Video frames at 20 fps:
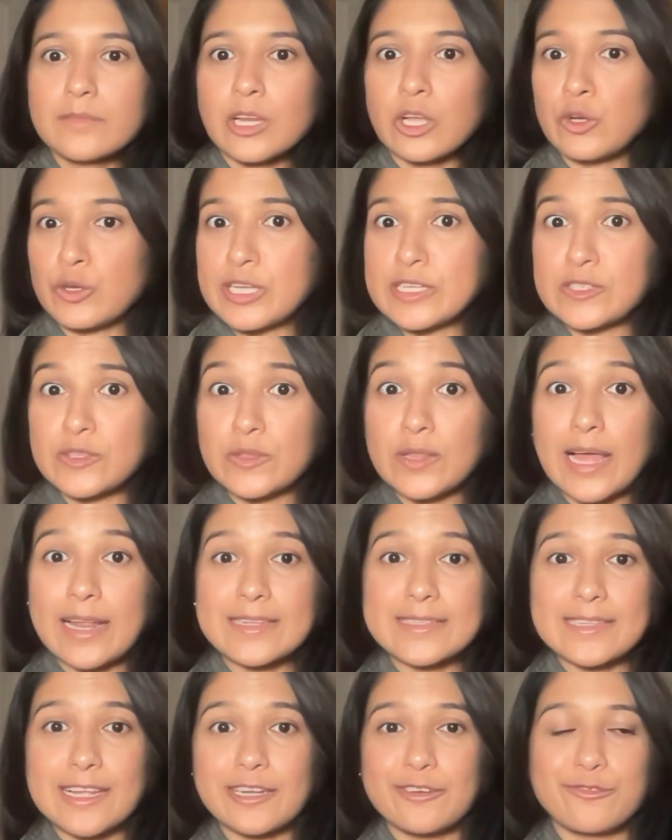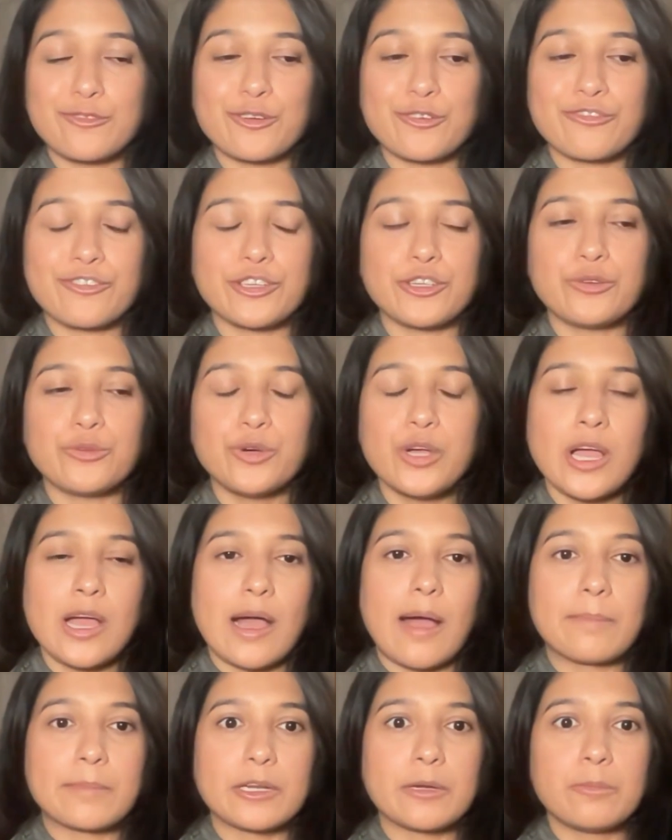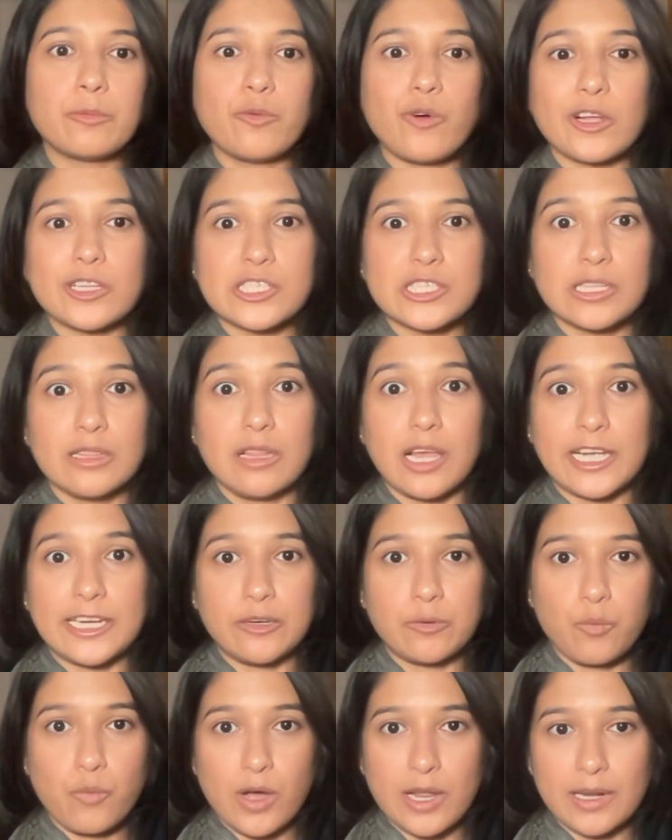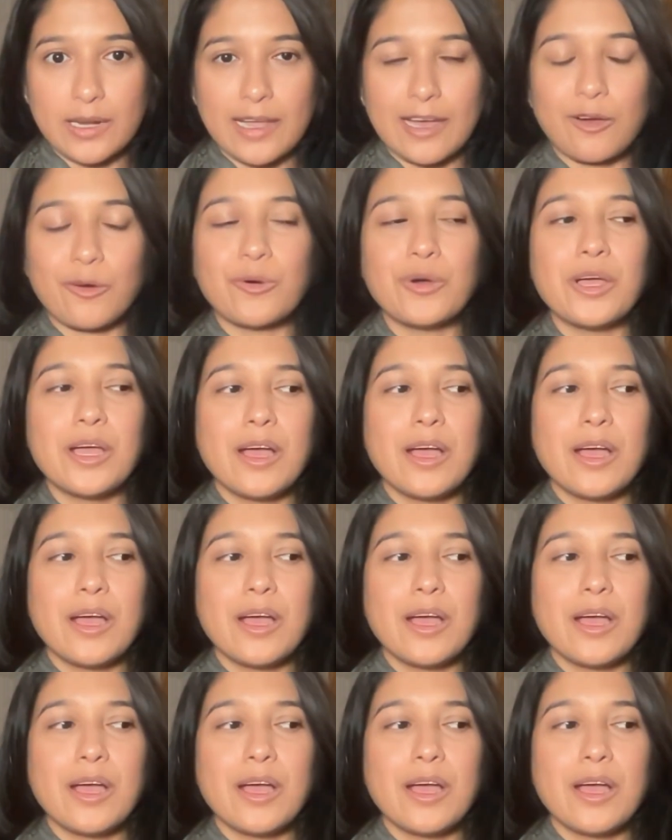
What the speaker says: Okay, so that is line 4 for you. I'm going to move on to line 1 now.